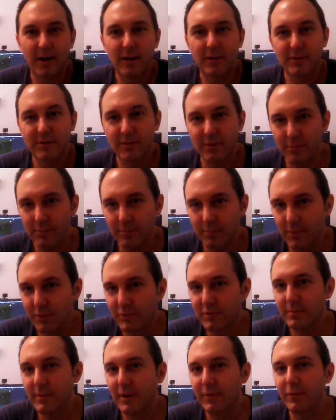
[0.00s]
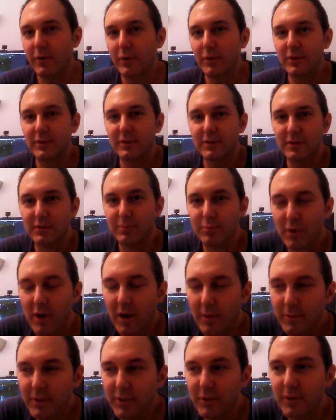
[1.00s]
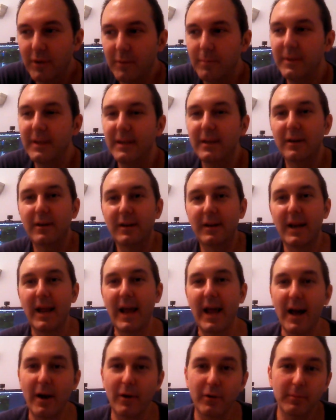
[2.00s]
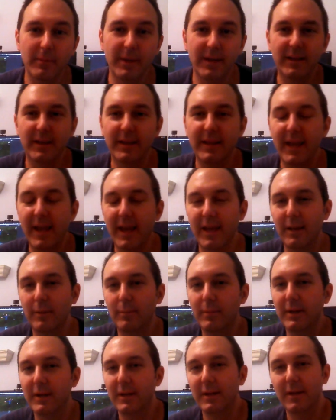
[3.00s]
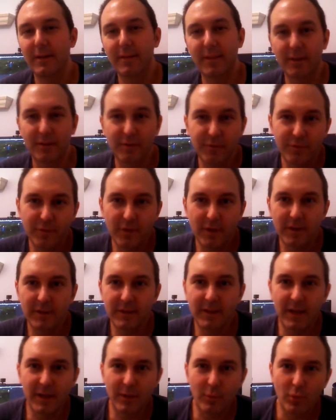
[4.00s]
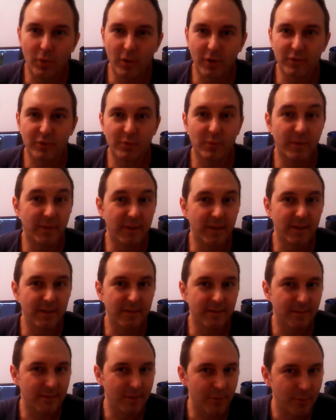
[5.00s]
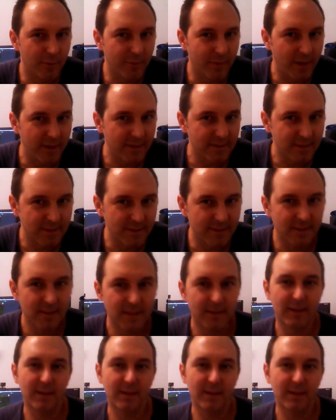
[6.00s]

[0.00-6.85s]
so most of my focus is probably going to be on how to make a game that's fun and works with these new devices.